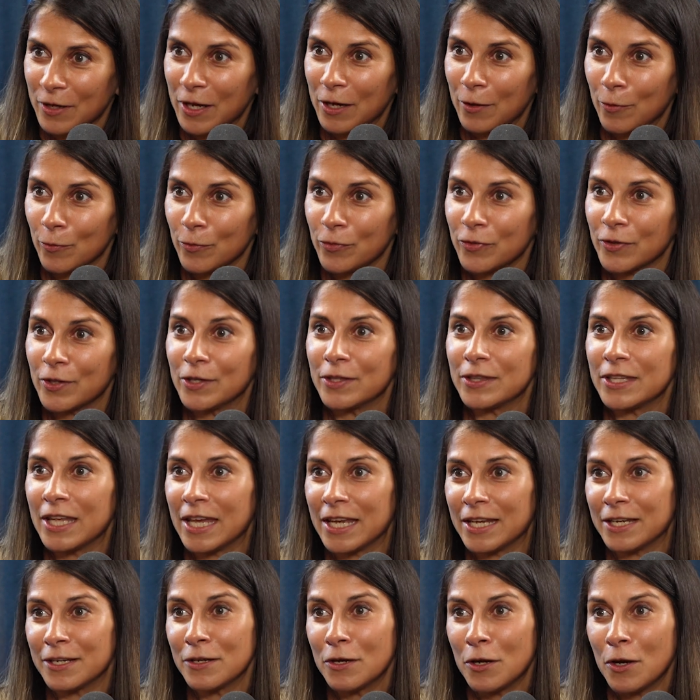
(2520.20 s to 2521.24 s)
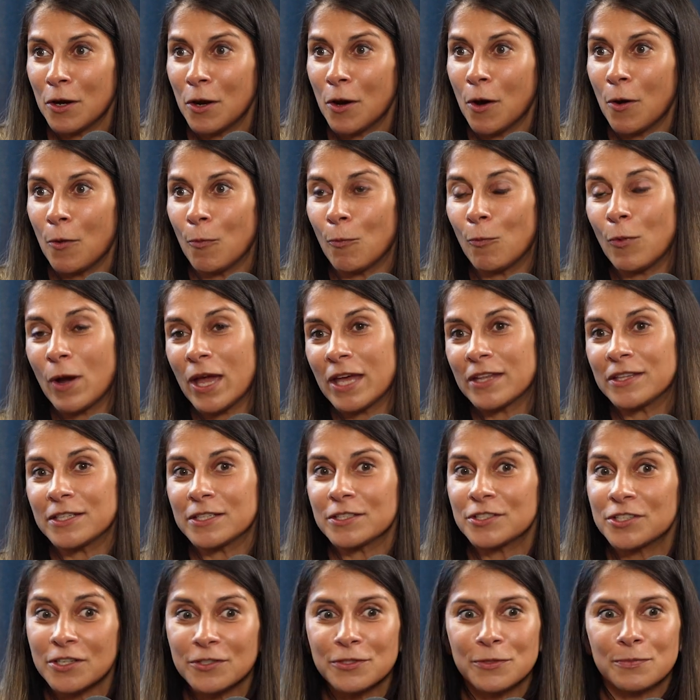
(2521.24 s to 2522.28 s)
of health. And then where the
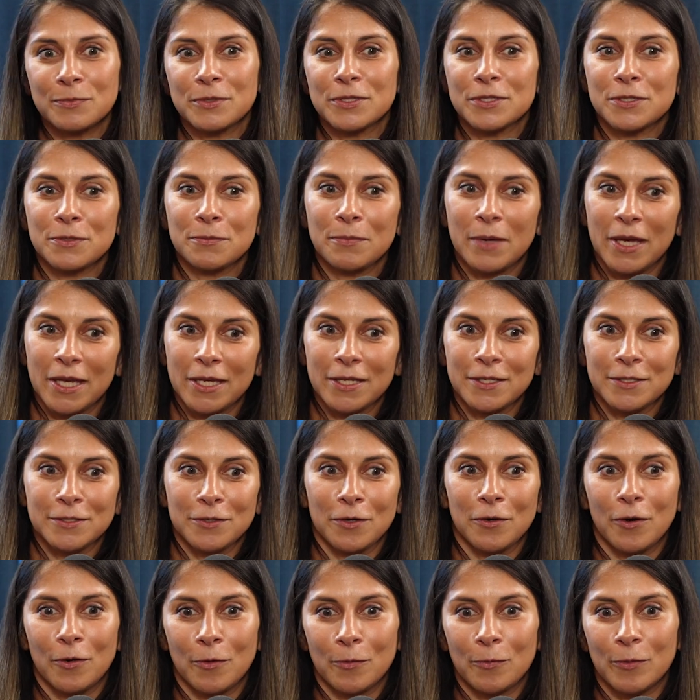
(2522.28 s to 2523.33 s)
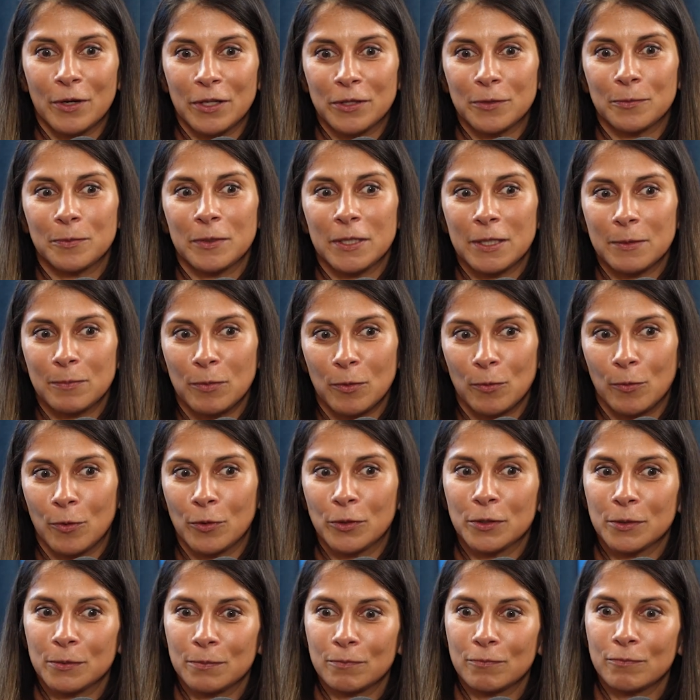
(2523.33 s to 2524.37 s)
adjustments are made are whether people
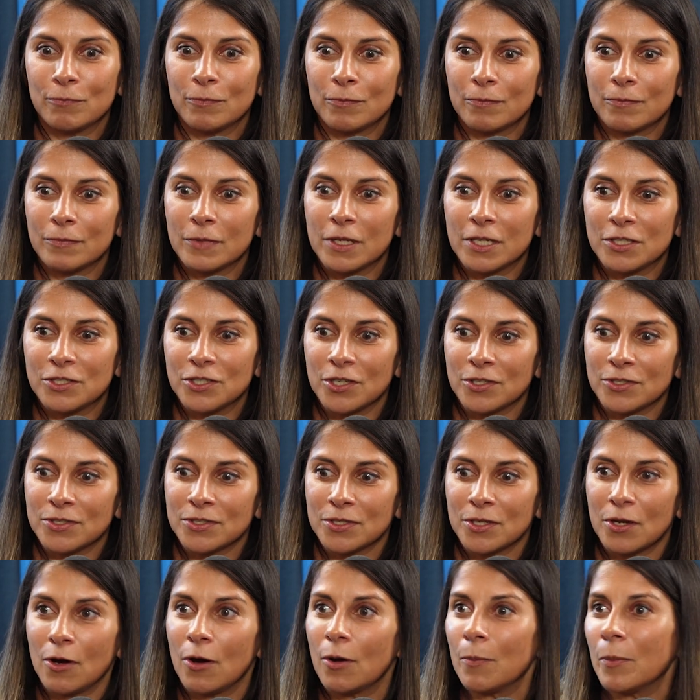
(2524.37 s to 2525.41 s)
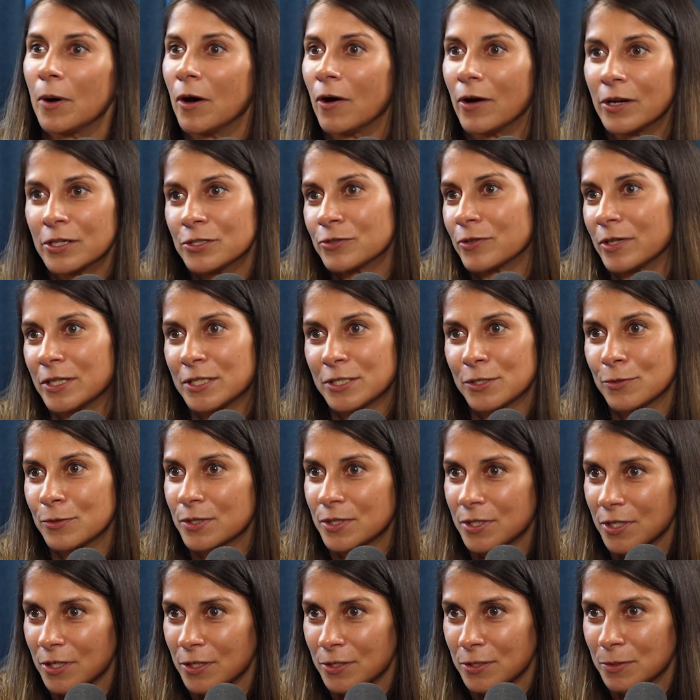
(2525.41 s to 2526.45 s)
want to adjust carbohydrate to a
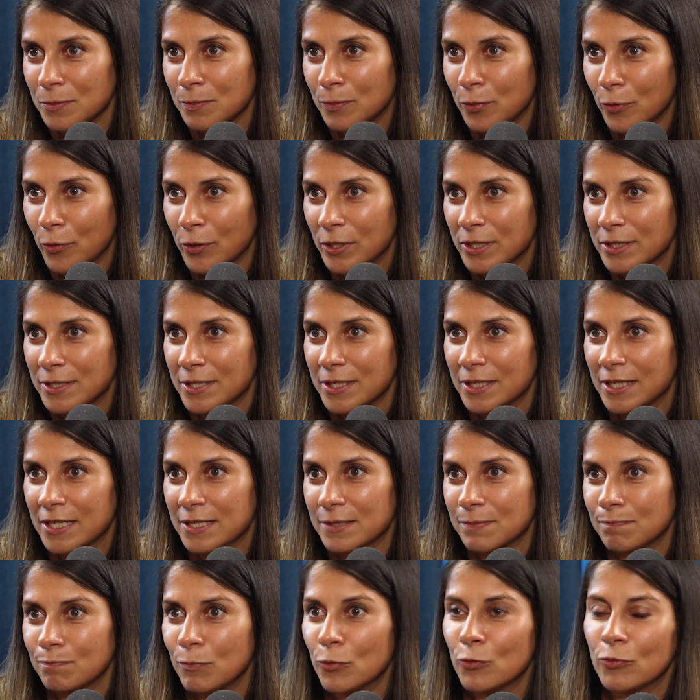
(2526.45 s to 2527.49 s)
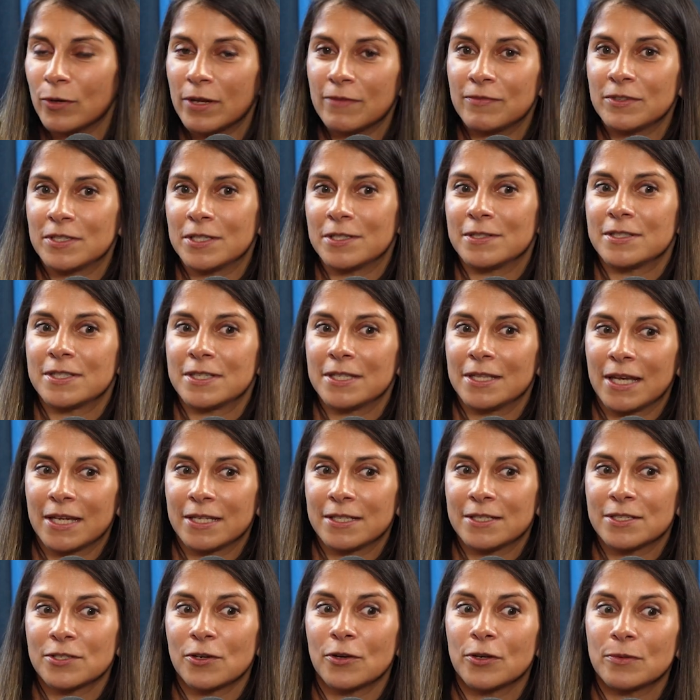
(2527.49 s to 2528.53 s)
certain point, and there's more evidence in that
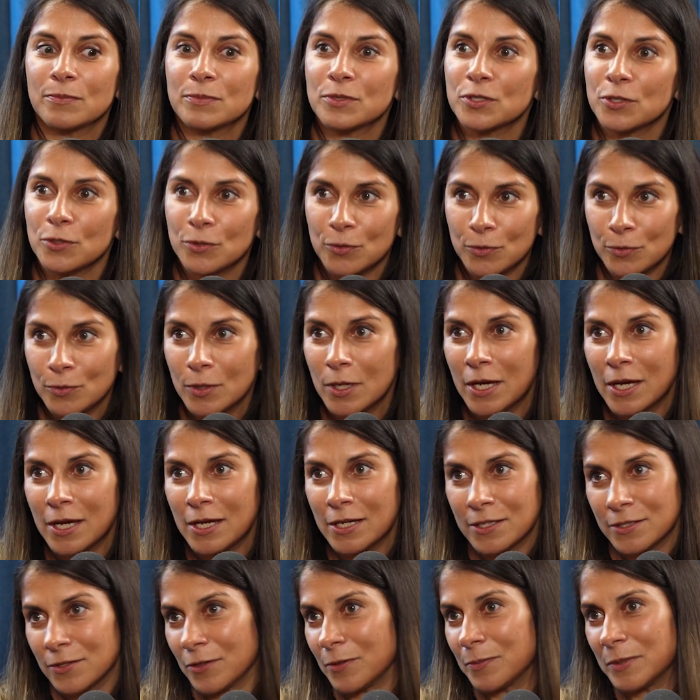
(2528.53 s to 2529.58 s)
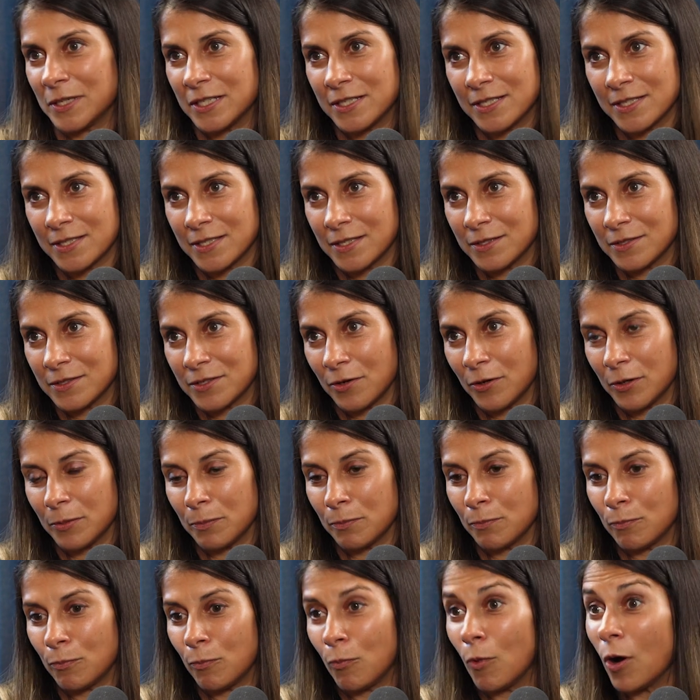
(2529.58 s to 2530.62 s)
in type 2 diabetes than
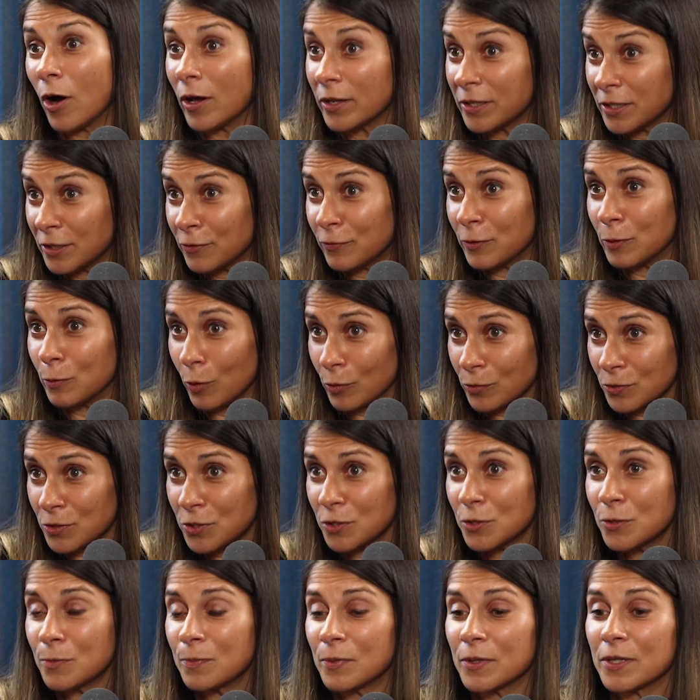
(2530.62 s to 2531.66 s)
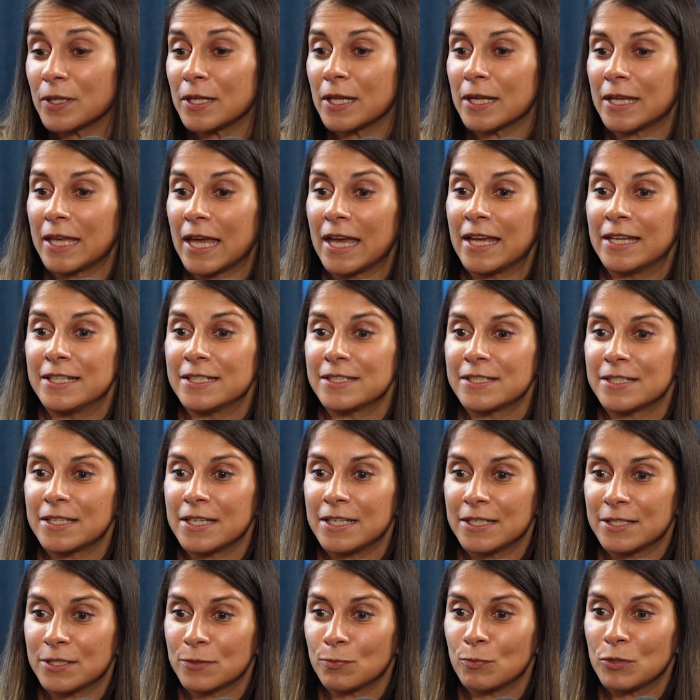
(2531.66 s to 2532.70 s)
type 1 if you want to. But again,
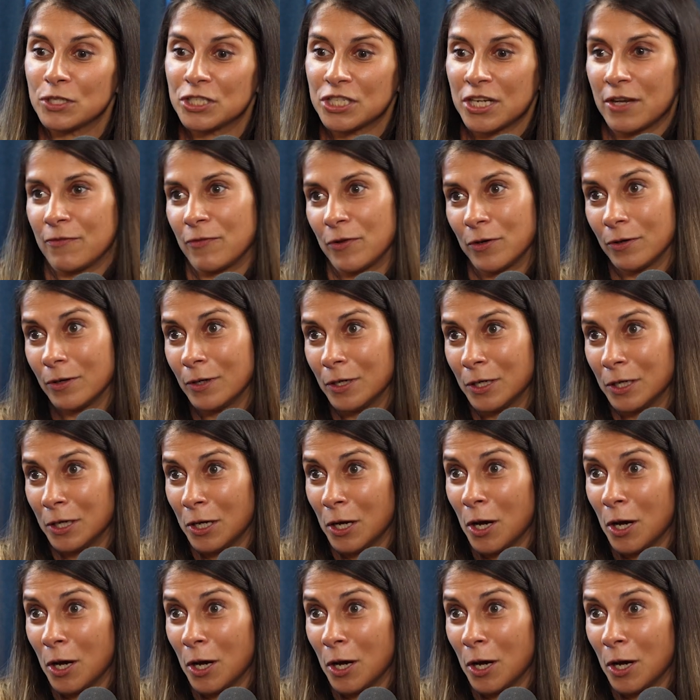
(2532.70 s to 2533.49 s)
it's whichever